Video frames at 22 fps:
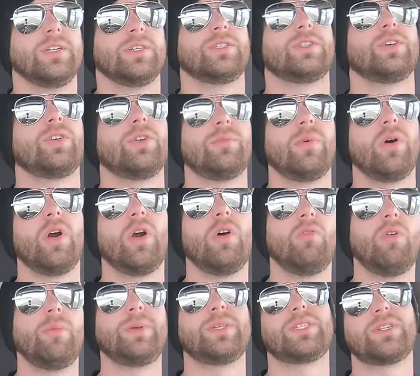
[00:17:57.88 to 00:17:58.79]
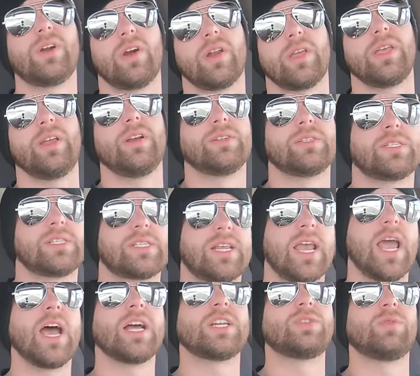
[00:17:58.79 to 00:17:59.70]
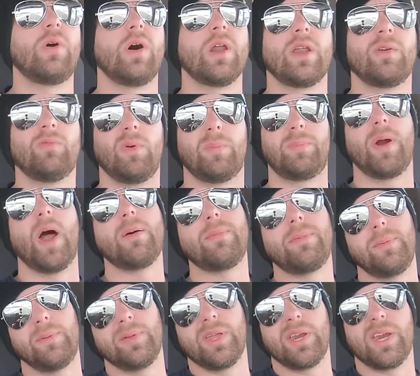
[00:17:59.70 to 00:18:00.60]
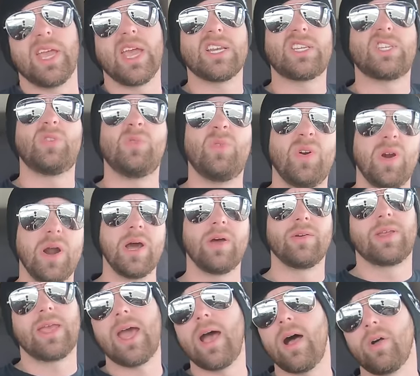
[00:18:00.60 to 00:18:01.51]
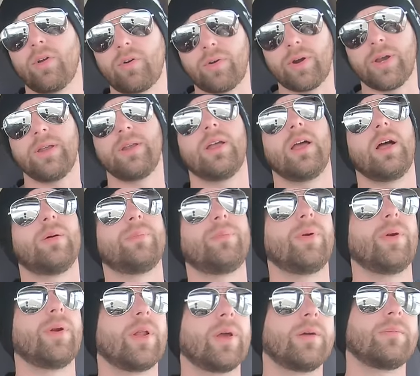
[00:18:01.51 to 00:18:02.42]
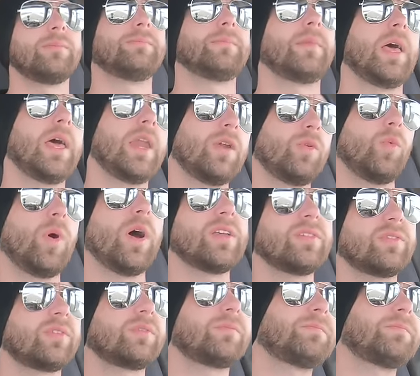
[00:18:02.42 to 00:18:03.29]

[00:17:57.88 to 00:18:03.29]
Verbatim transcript: So tomorrow we'll be starting here in Saskatchewan, and we're probably going to get to around Calgary, Alberta, headed west.